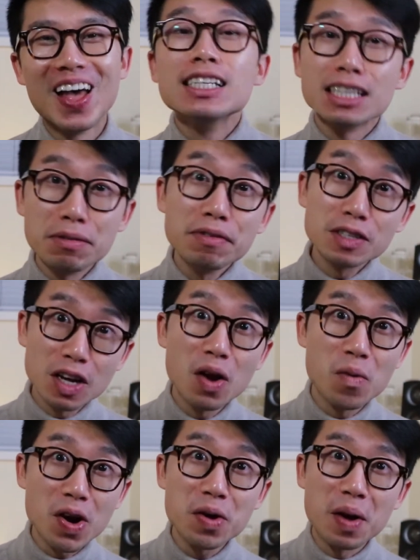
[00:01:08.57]
Some of us gotta
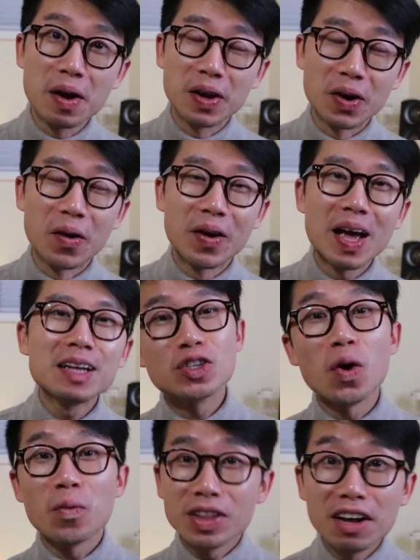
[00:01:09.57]
work around here, okay?
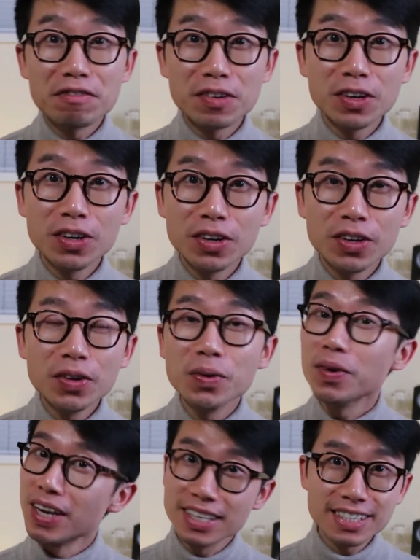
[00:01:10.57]
So without further
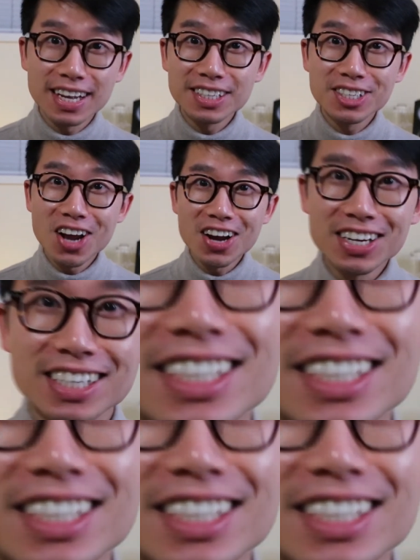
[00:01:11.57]
ado, let's get started.